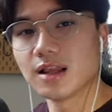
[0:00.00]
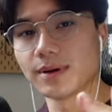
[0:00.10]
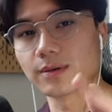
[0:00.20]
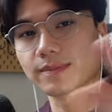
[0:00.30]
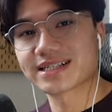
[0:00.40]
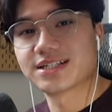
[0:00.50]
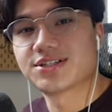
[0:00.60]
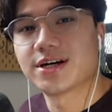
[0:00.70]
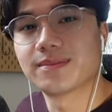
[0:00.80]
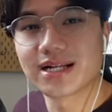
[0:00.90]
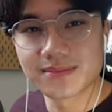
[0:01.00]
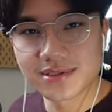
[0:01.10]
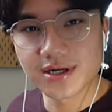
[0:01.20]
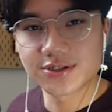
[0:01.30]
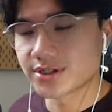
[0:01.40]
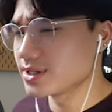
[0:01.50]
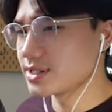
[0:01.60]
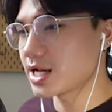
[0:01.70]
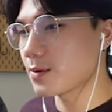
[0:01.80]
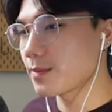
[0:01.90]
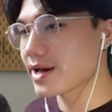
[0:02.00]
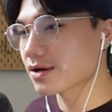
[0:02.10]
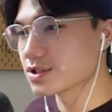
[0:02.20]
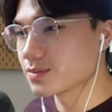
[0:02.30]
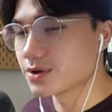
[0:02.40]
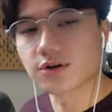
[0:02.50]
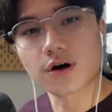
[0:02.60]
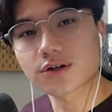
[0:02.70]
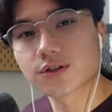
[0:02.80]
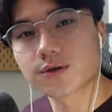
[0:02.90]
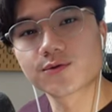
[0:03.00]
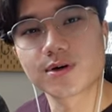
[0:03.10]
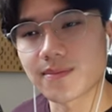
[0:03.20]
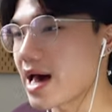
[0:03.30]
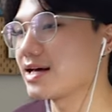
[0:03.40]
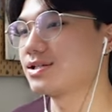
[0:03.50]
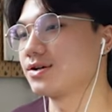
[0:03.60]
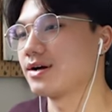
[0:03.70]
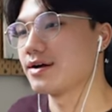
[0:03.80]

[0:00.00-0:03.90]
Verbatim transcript: Hello everybody, welcome back to the channel, my name is Adrian, and today we're back on some more Dark Souls Remaster.